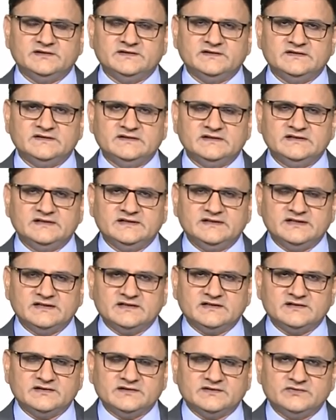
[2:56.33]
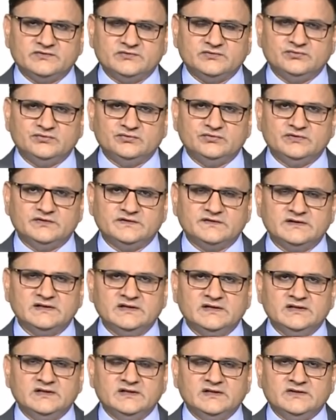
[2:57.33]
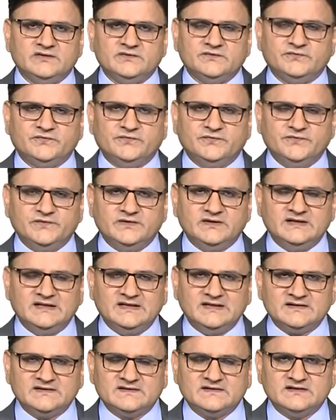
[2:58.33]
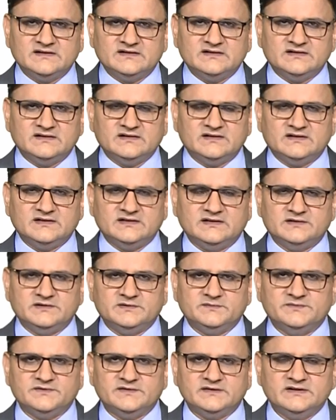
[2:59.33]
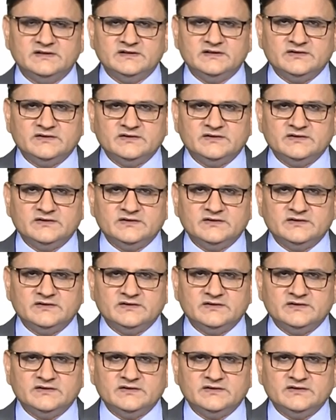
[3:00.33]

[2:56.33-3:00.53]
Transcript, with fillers: the syntactic rules, lexical items.